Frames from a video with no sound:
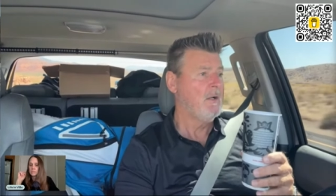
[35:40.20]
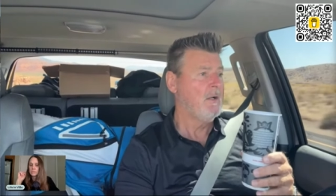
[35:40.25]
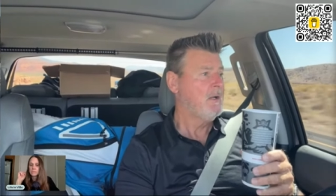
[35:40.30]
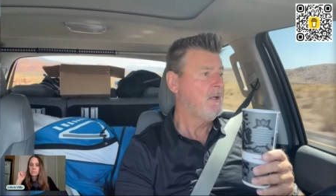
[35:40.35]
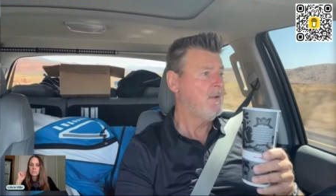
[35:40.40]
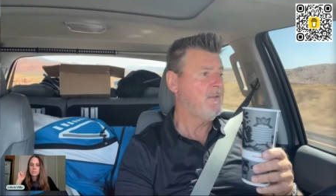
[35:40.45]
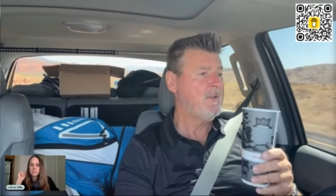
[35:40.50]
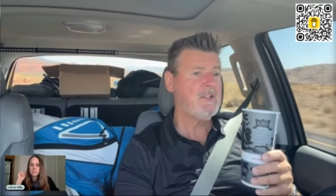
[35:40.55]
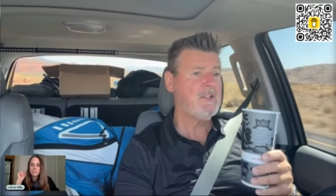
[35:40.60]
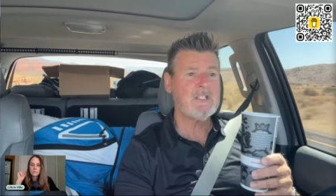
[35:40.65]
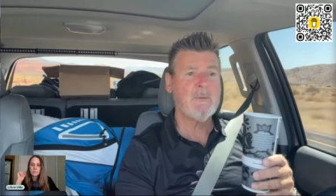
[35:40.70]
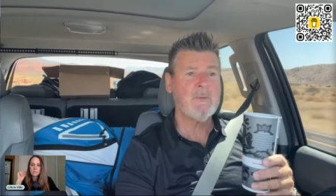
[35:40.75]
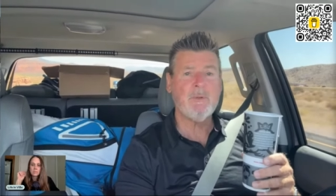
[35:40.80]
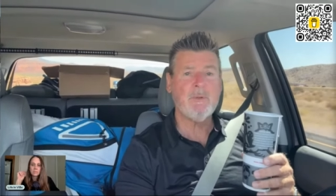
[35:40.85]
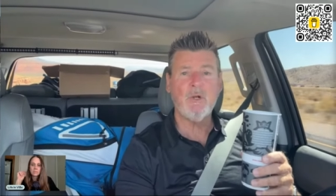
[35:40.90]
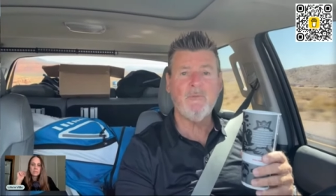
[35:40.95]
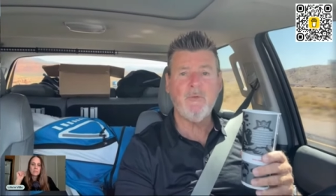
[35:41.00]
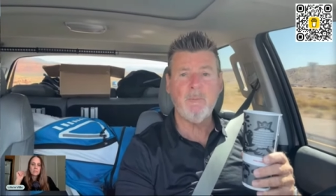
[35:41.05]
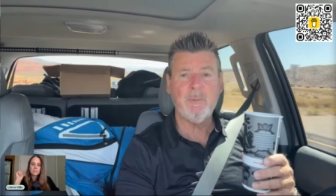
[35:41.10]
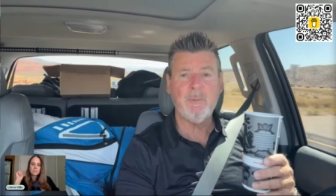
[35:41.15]
because this is the
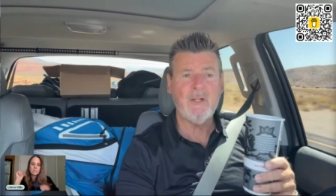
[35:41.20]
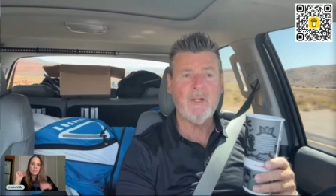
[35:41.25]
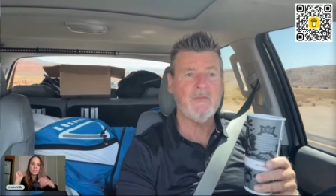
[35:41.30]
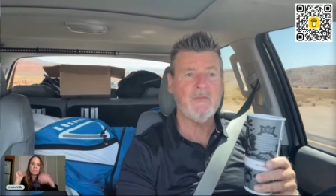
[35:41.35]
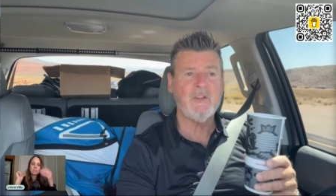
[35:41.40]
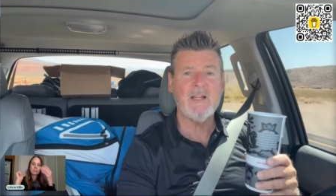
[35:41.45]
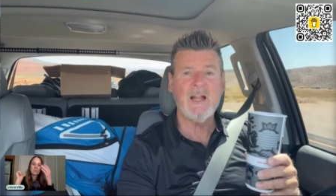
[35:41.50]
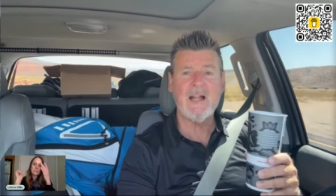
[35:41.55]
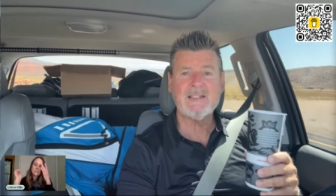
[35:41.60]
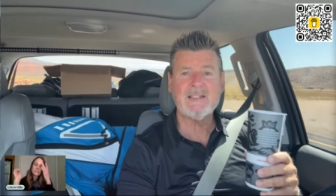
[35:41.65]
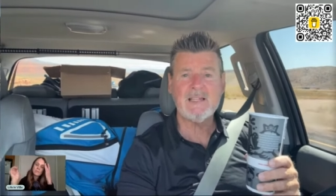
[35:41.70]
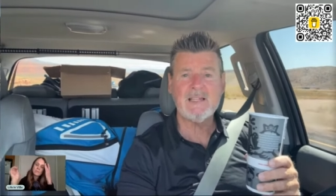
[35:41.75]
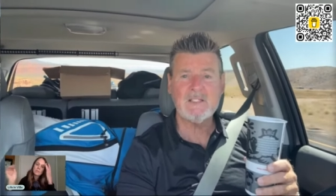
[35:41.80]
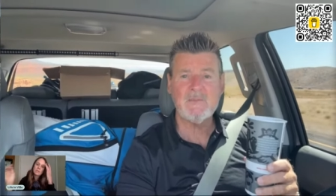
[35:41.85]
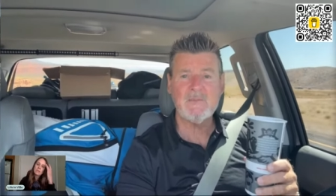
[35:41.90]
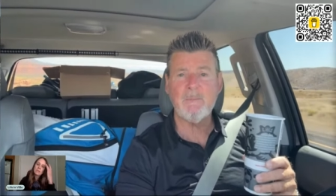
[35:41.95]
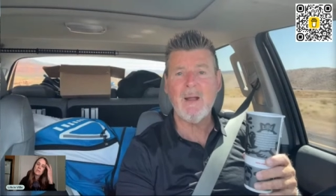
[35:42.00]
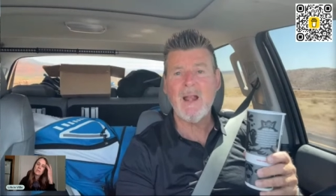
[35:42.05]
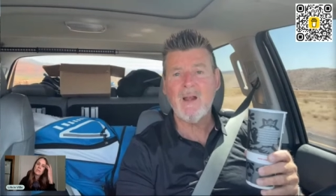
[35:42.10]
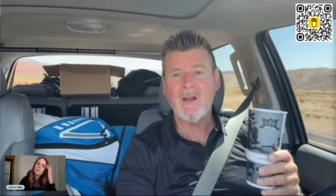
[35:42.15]
beautiful place of the United States
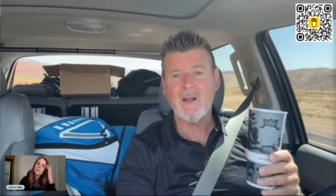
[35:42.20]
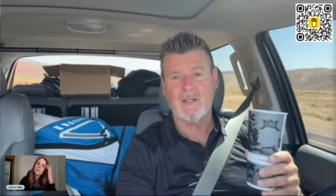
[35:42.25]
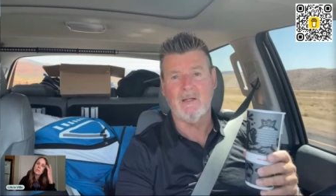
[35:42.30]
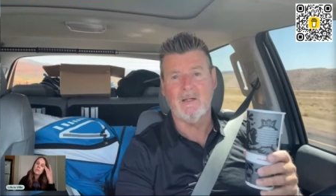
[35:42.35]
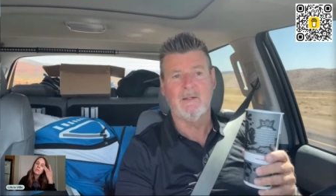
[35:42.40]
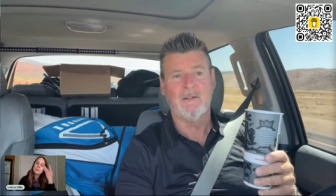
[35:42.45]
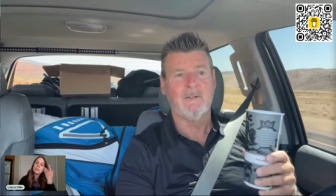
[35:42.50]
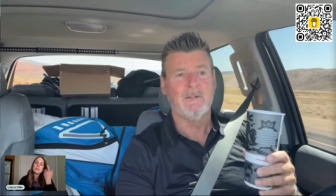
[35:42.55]
of America.